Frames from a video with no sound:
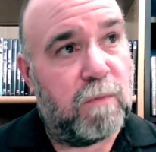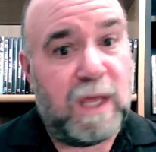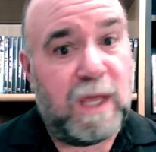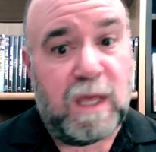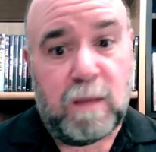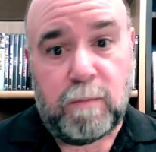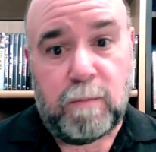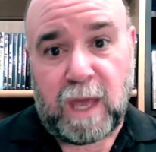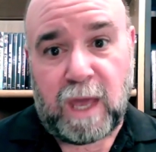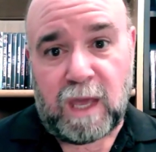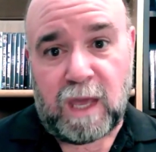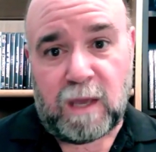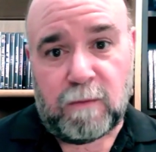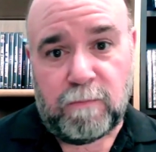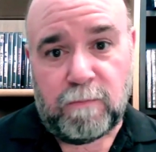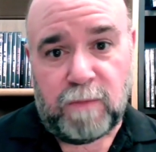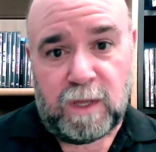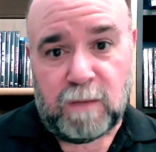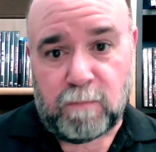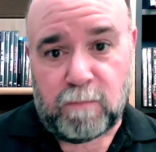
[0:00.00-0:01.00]
eBay
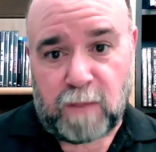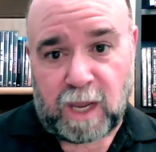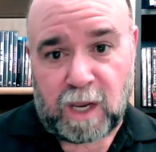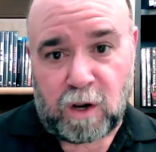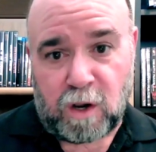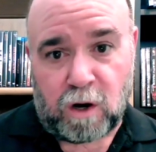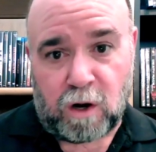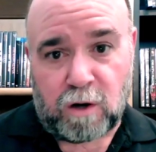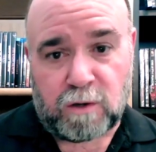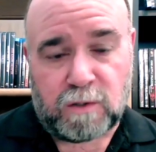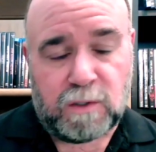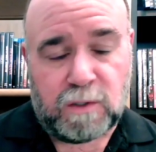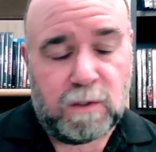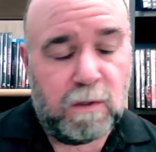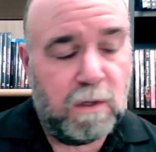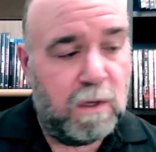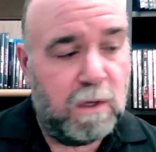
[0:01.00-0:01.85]
in my cart,